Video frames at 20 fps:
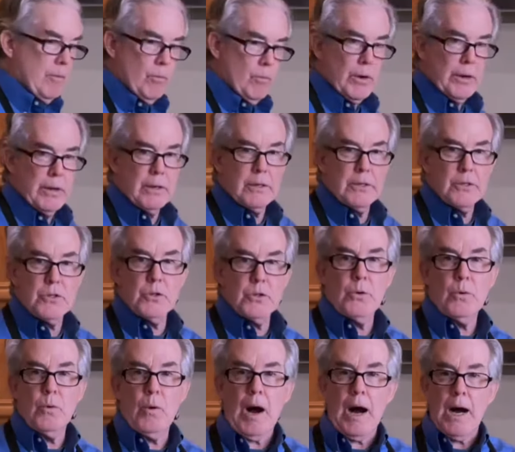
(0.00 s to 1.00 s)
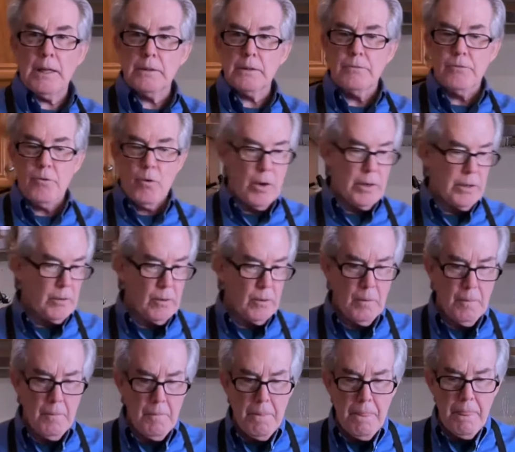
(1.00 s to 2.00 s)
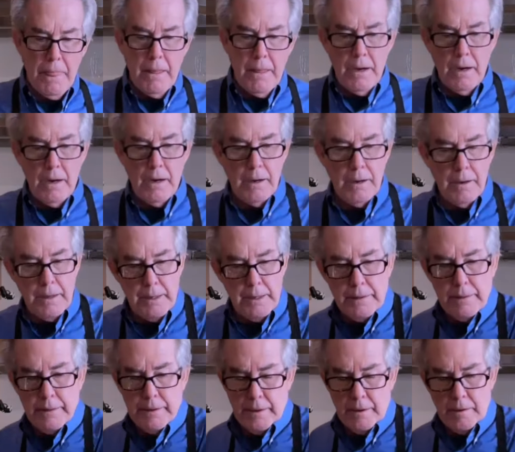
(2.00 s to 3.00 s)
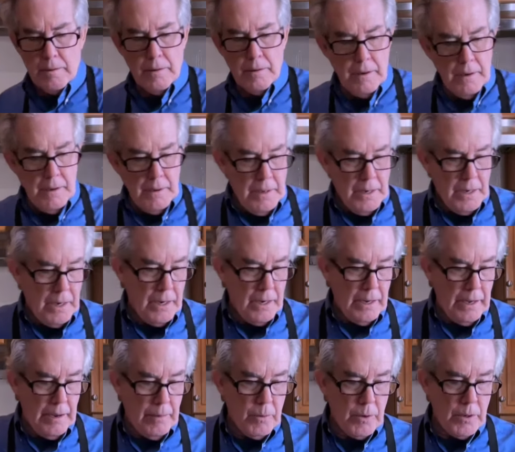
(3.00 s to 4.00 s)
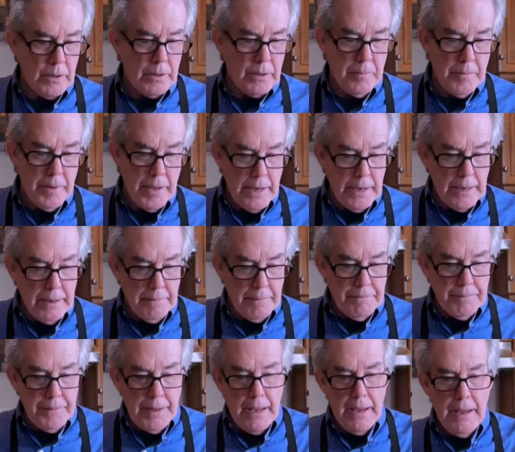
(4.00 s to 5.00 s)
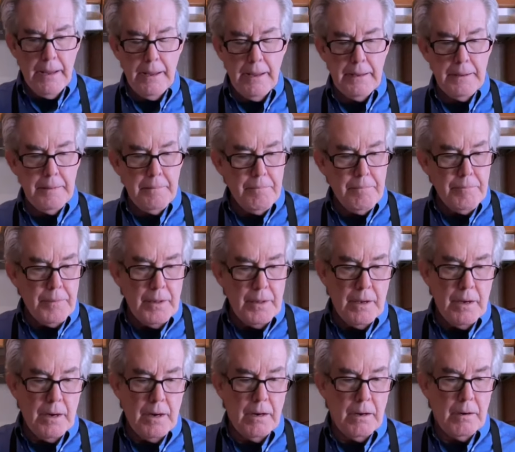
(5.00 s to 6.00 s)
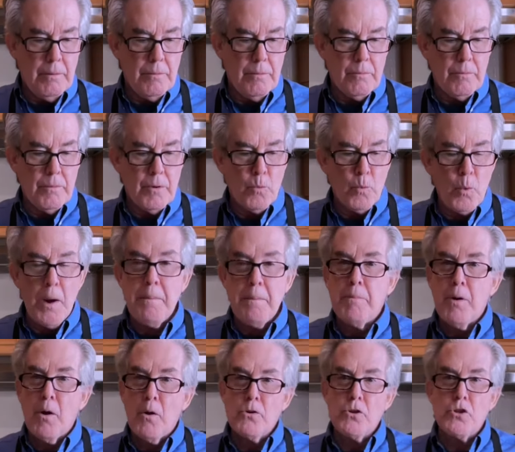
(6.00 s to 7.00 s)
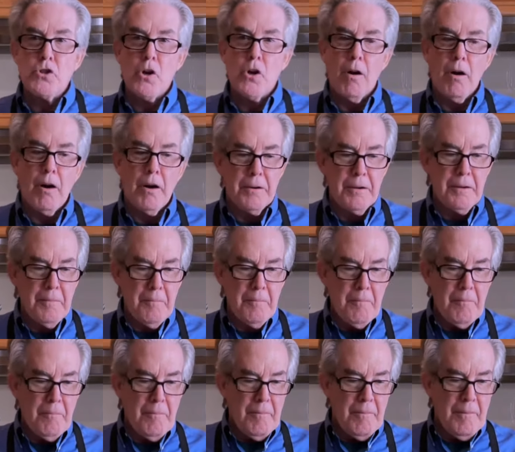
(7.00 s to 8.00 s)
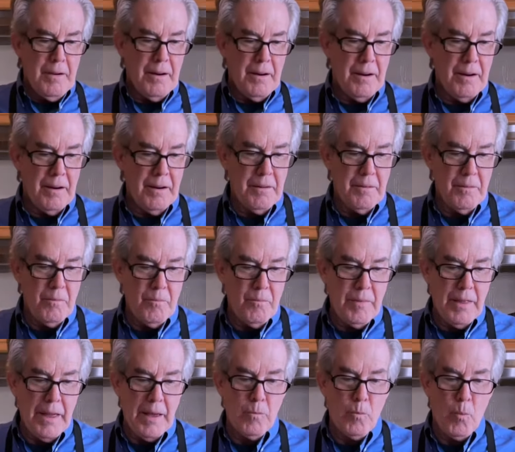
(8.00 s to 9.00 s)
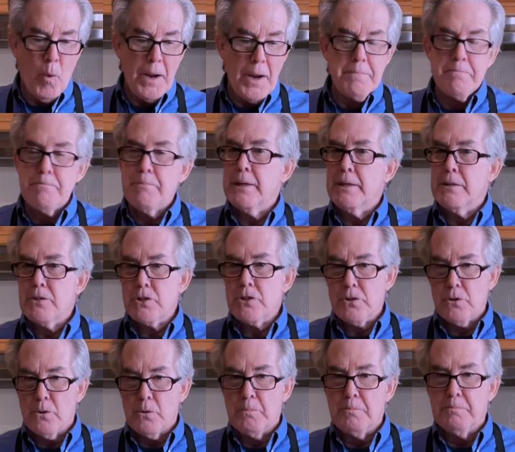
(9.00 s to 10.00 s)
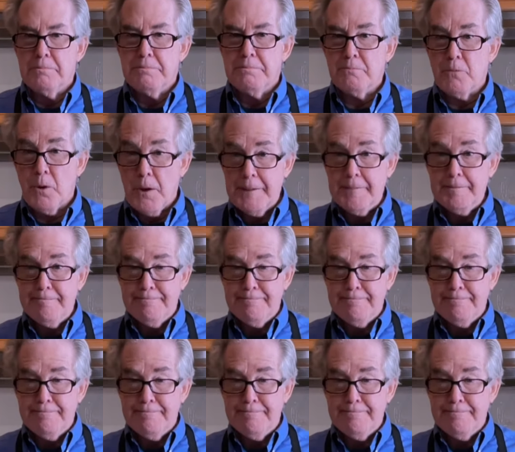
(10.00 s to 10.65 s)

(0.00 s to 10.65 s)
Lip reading: We're going to do olive oil in there, and we're going to make a rainbow chard and white bean soup, right?